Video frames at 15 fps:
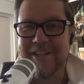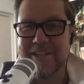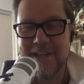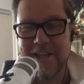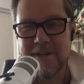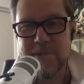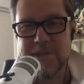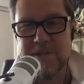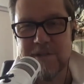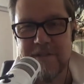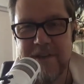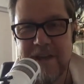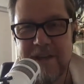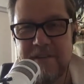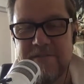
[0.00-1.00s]
It's the Douglas
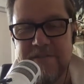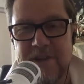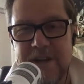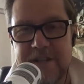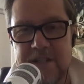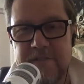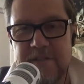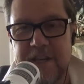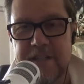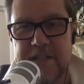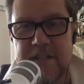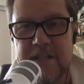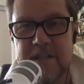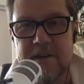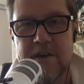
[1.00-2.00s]
Adams school of how you fly.
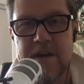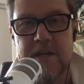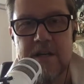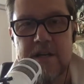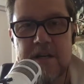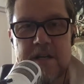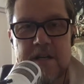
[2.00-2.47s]
Just forget to hit